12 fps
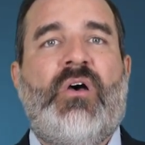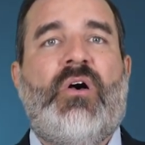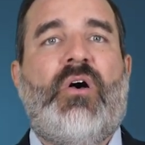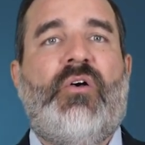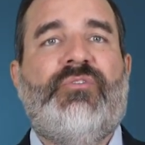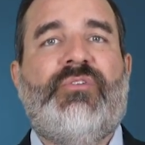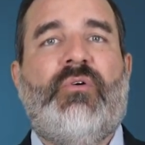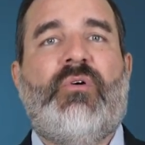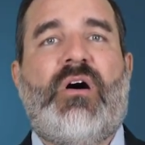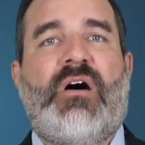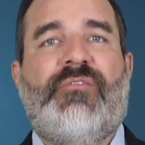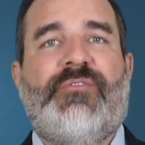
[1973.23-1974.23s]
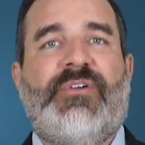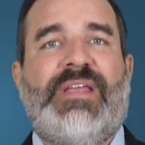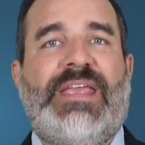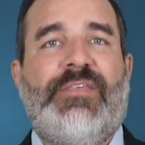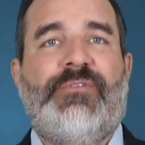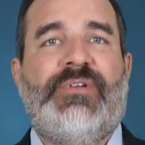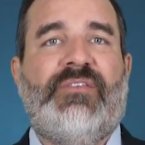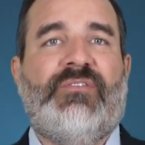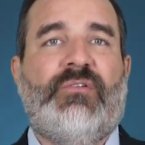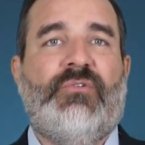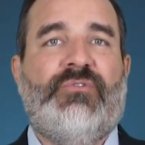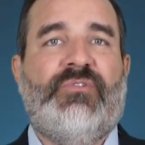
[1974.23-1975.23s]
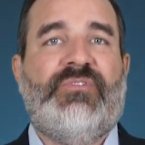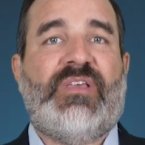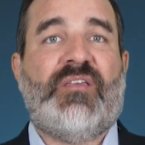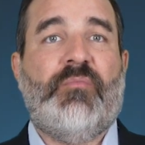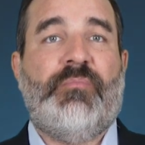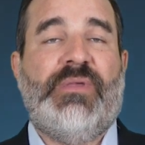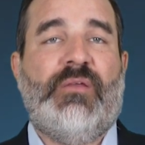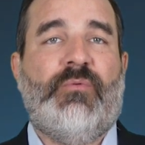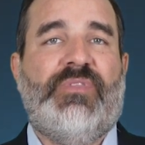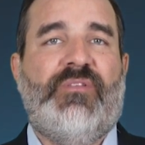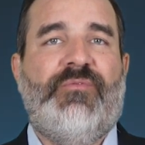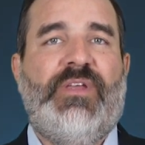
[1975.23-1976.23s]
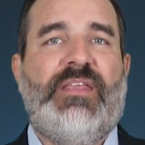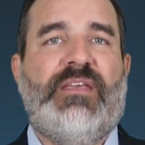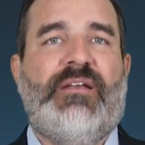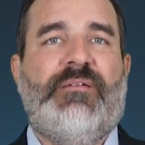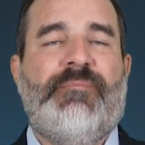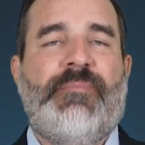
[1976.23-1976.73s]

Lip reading: also offer Ethernet solutions that compete with NVIDIA,